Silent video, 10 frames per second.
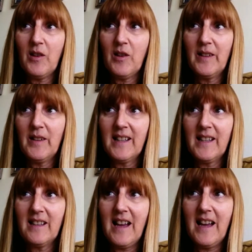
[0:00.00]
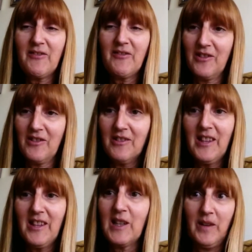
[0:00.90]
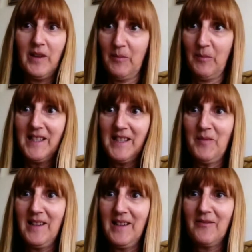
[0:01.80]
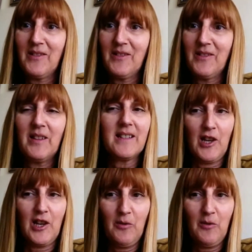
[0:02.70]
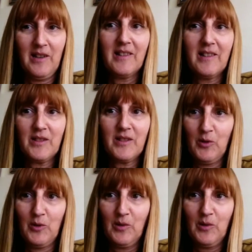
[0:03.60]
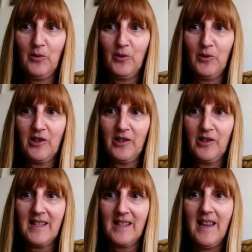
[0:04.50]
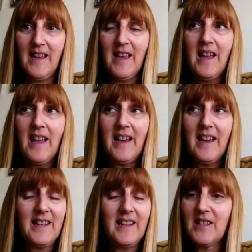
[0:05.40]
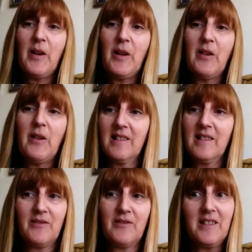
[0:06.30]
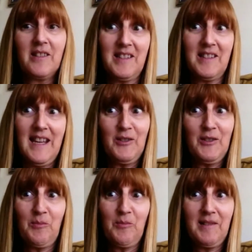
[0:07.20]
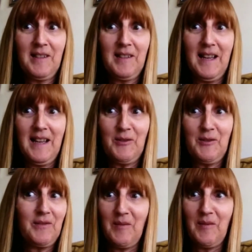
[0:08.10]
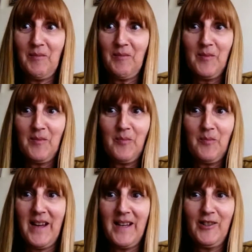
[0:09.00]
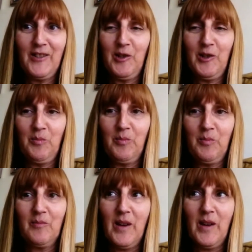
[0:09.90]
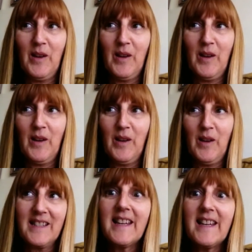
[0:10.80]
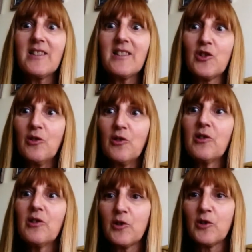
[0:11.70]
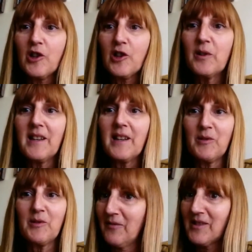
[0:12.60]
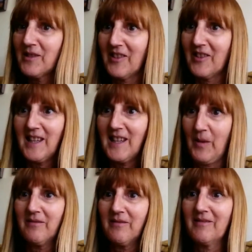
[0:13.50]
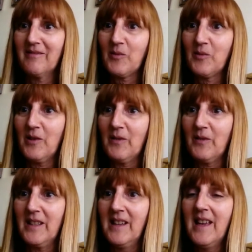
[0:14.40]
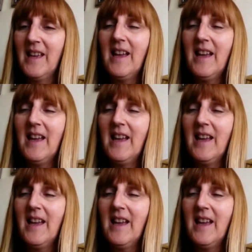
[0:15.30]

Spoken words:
swallowing, I have to think when I'm eating a meal, I have to eat slower, smaller portions. And it is experimental, even to this day. Some things can get stuck that I'm not expecting to. But when I say get stuck, I'm not choking, I'm just having to think about swallowing.